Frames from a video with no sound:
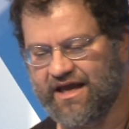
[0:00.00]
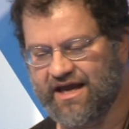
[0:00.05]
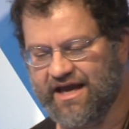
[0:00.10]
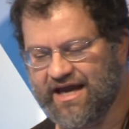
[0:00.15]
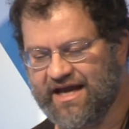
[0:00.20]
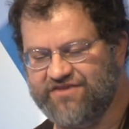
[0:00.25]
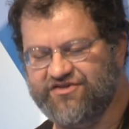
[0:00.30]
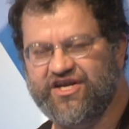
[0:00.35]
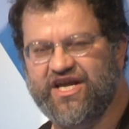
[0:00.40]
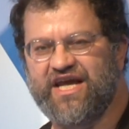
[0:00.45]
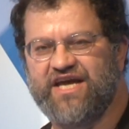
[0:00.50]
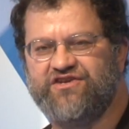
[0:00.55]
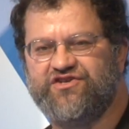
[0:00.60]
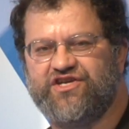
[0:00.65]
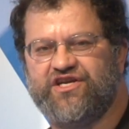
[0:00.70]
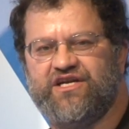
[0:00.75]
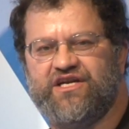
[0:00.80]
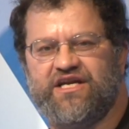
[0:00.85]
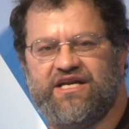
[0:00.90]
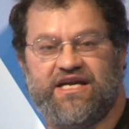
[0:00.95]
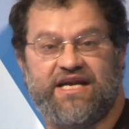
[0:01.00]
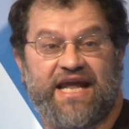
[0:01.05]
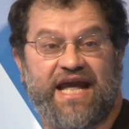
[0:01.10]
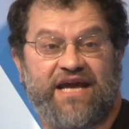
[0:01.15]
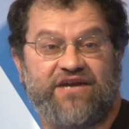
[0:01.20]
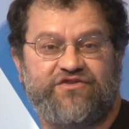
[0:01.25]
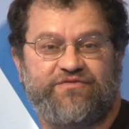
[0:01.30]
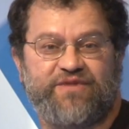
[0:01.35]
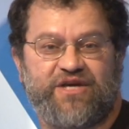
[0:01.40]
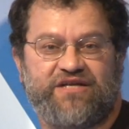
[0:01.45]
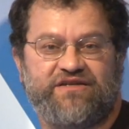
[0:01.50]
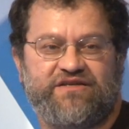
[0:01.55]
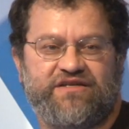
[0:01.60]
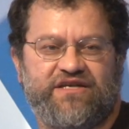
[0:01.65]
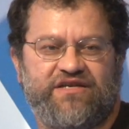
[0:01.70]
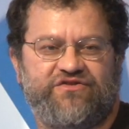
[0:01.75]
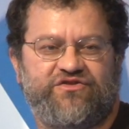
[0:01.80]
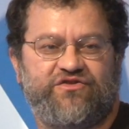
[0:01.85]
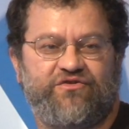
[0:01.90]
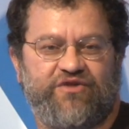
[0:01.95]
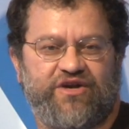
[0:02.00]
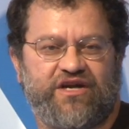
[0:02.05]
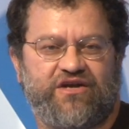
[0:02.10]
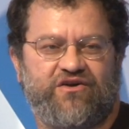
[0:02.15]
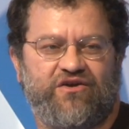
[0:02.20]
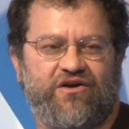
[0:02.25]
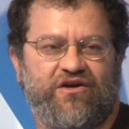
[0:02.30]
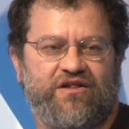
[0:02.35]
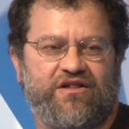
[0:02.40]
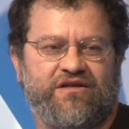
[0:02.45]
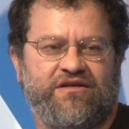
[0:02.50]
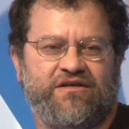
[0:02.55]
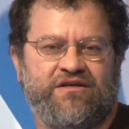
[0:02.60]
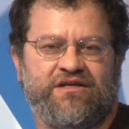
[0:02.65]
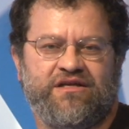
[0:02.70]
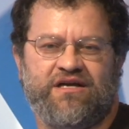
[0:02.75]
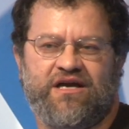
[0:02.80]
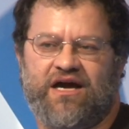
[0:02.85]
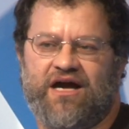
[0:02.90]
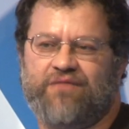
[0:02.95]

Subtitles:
Education and engagement is critical